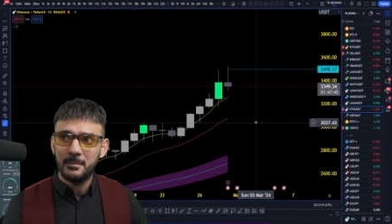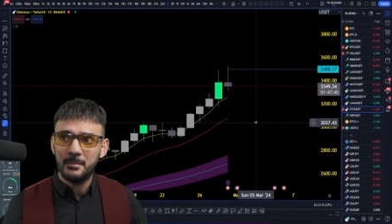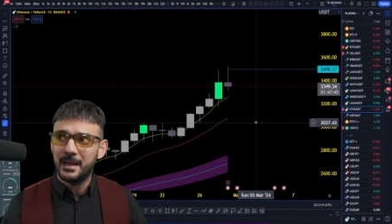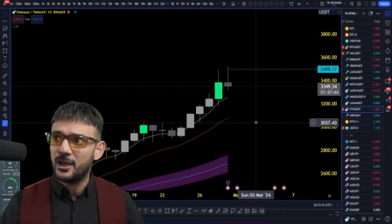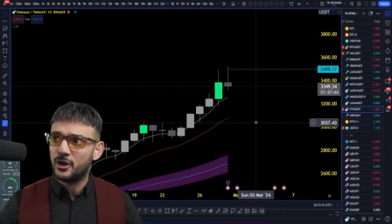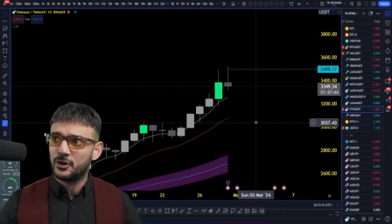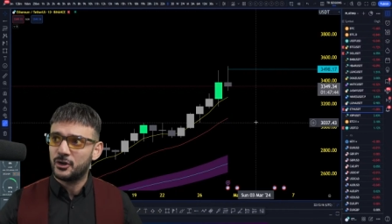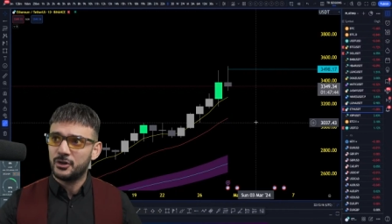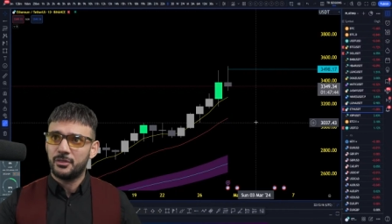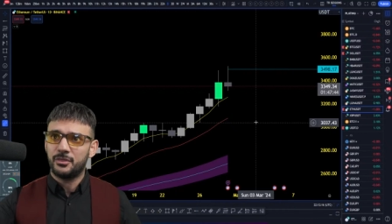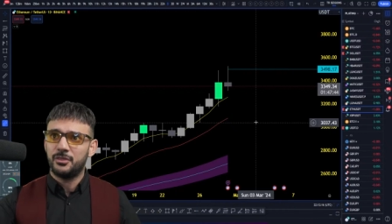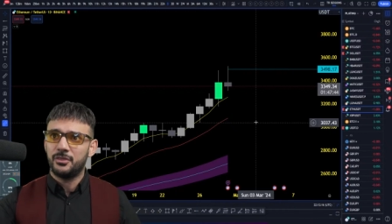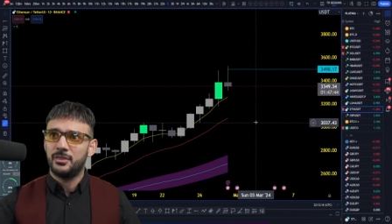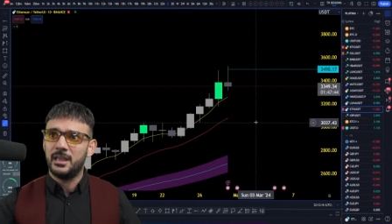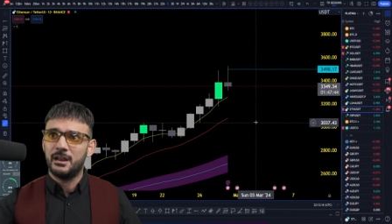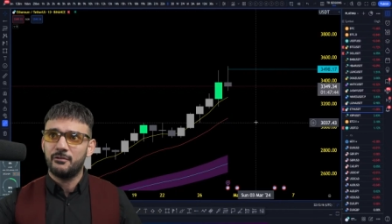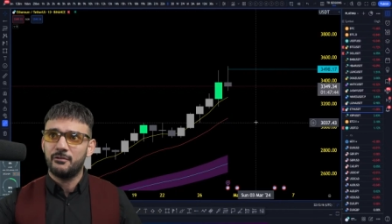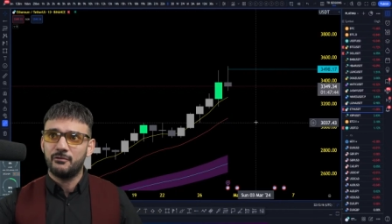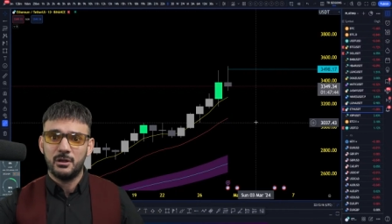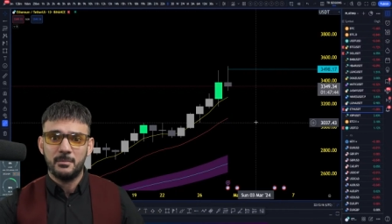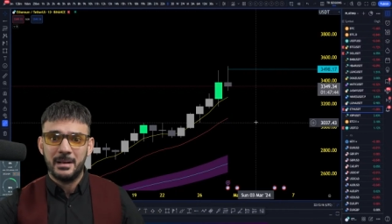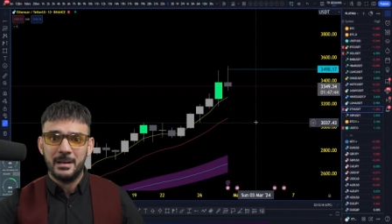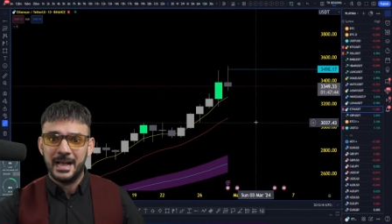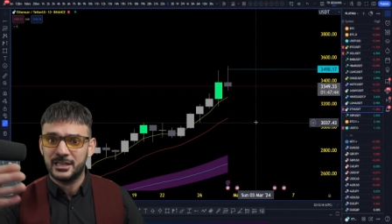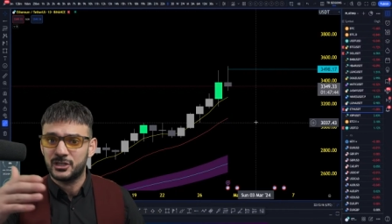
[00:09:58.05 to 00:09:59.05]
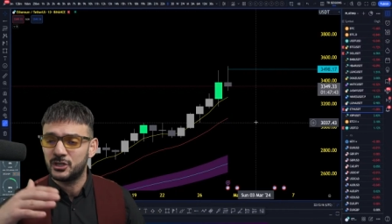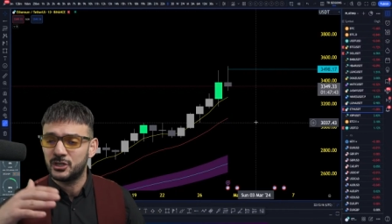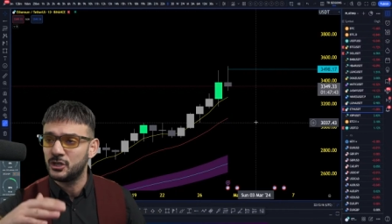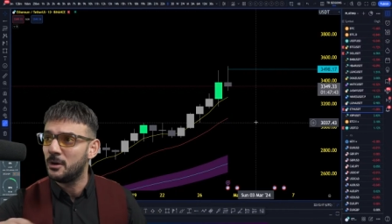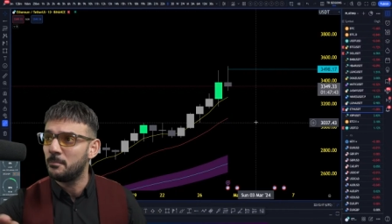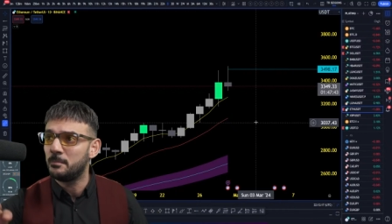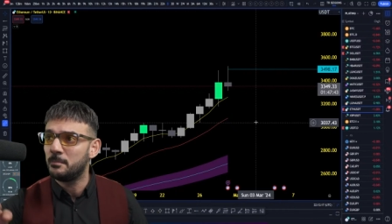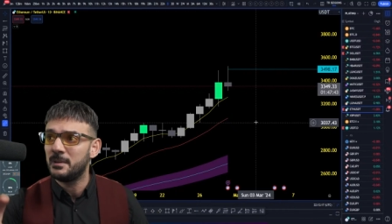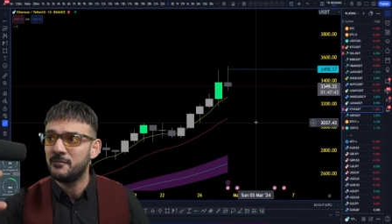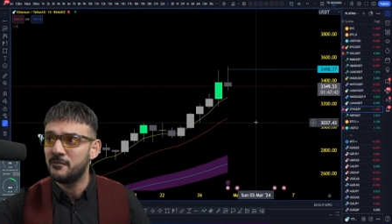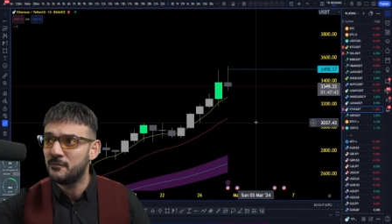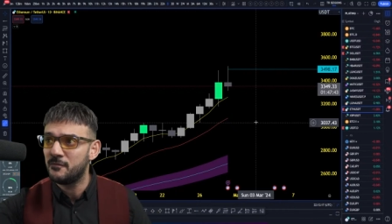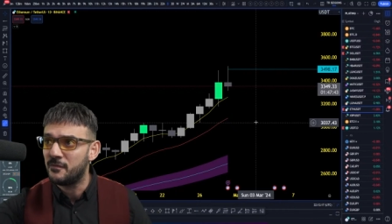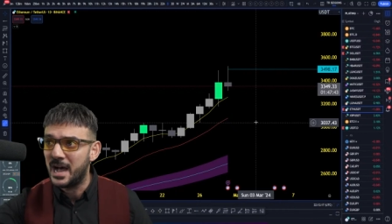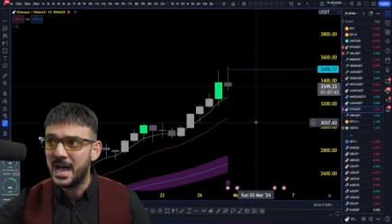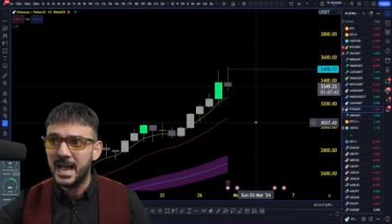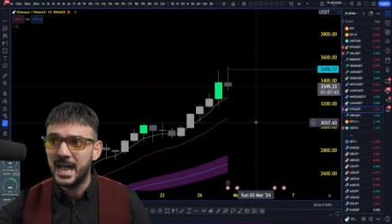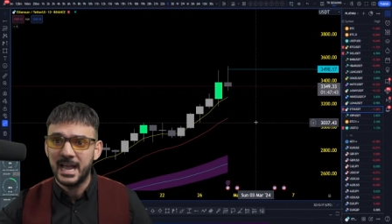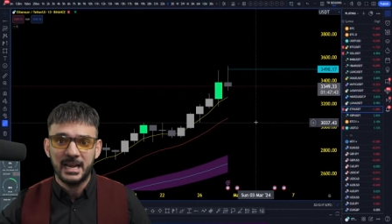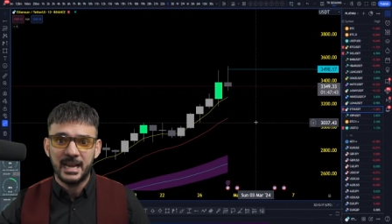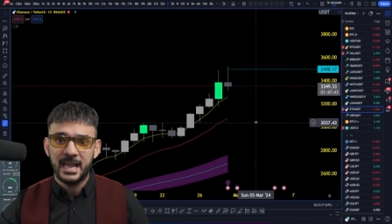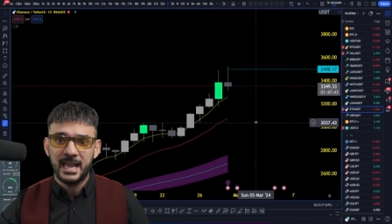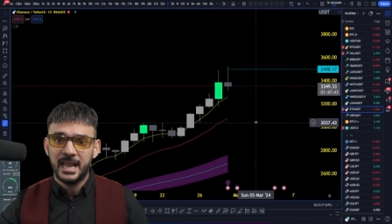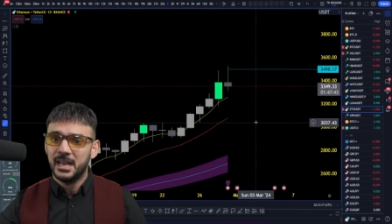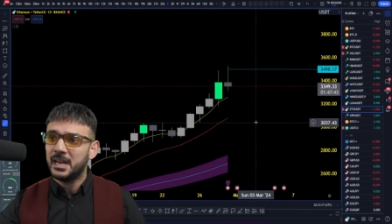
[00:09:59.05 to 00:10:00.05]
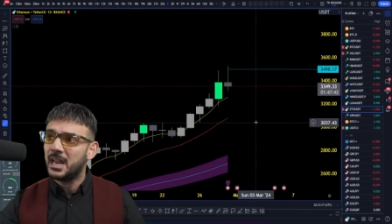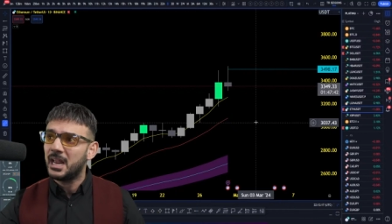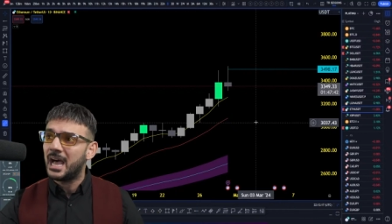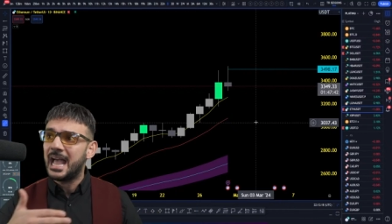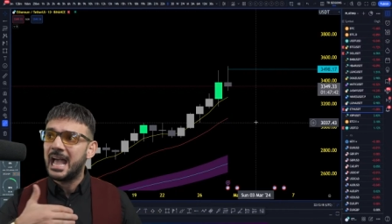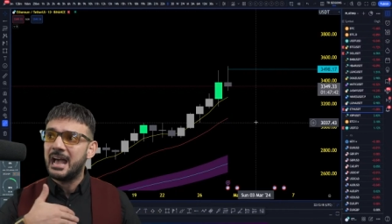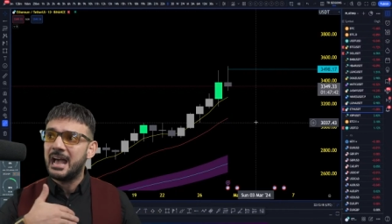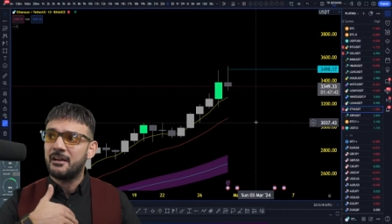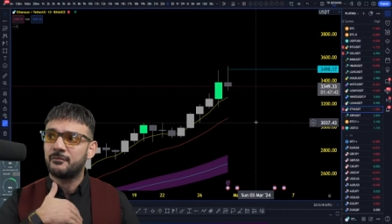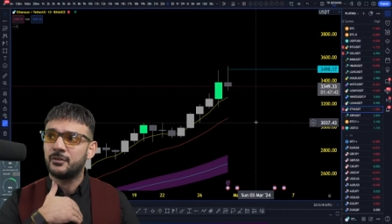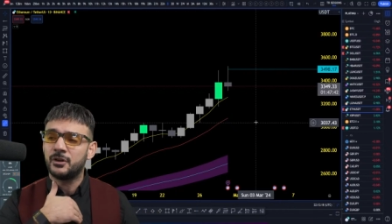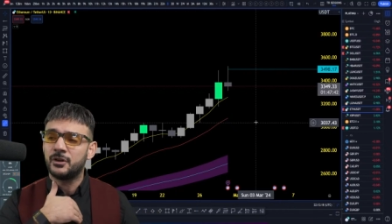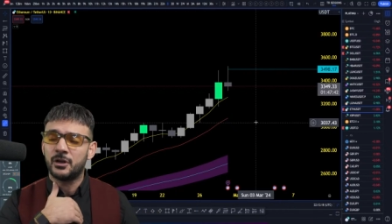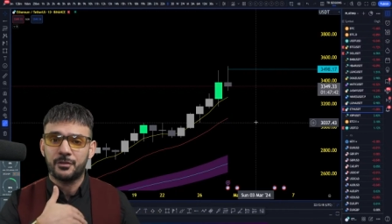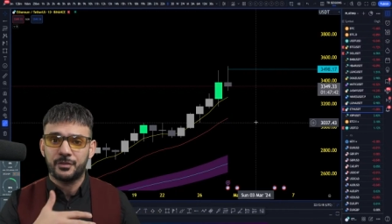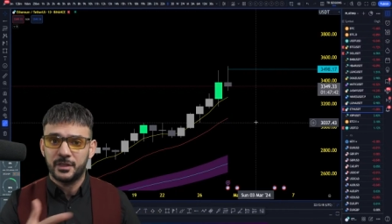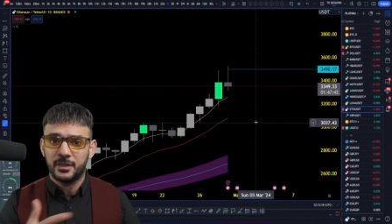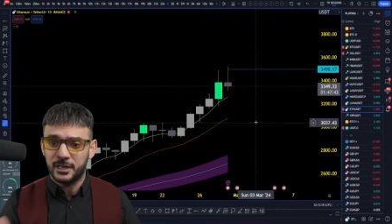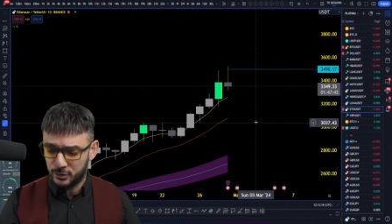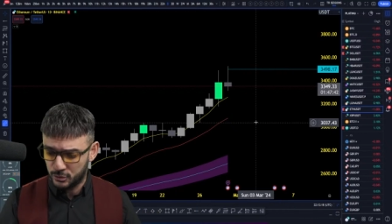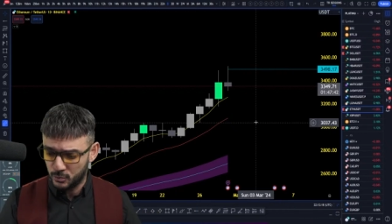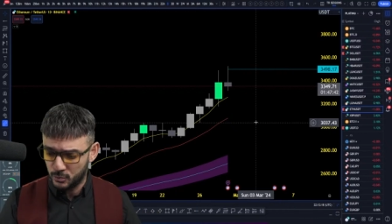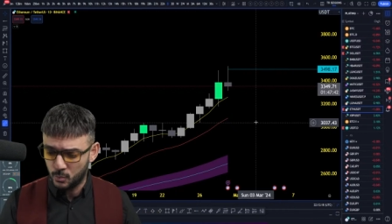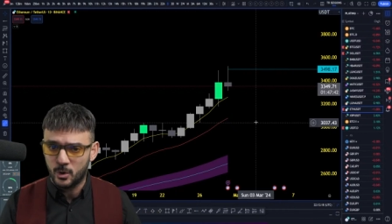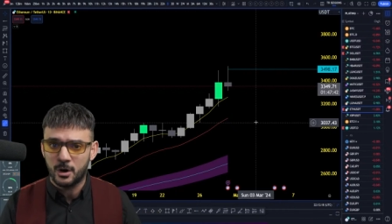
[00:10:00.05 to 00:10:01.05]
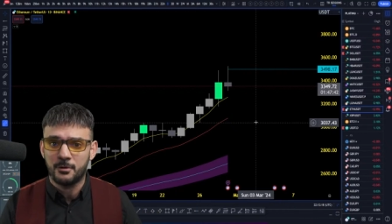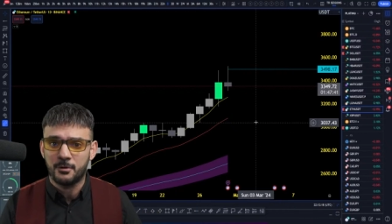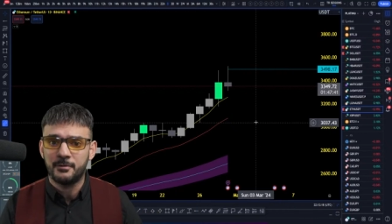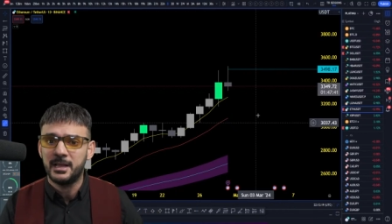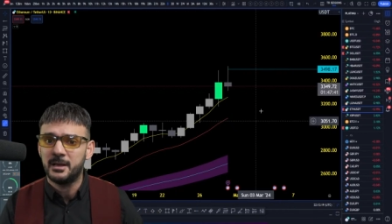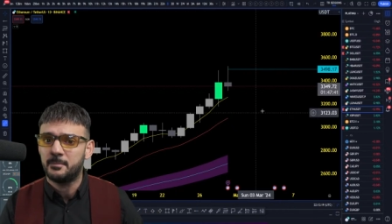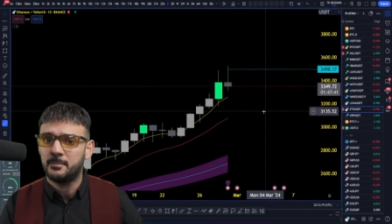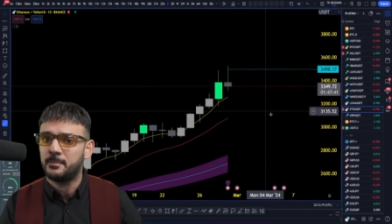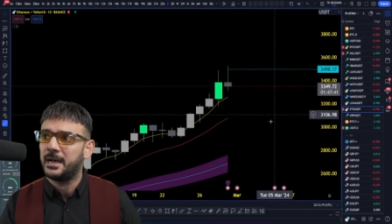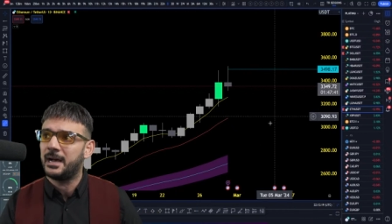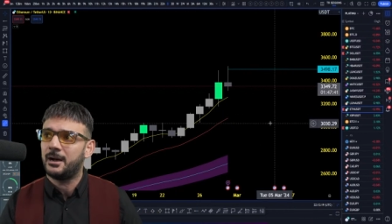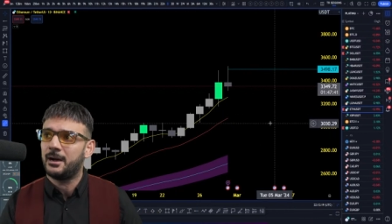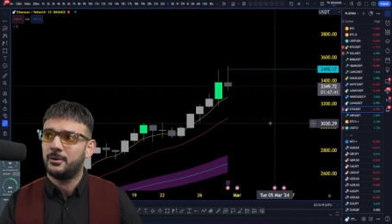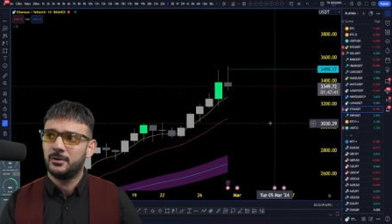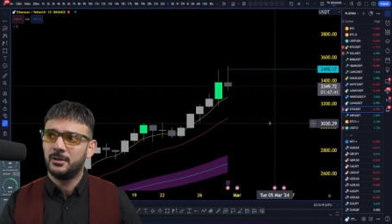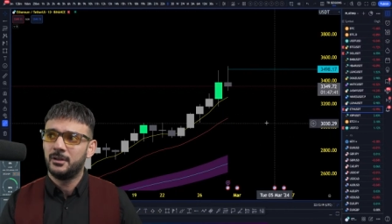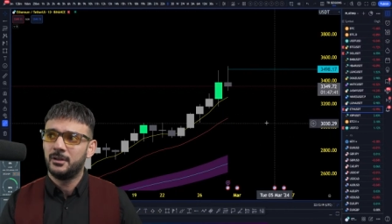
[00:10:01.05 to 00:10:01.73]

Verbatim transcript: on Ethereum has not been violated. I have nothing to worry about.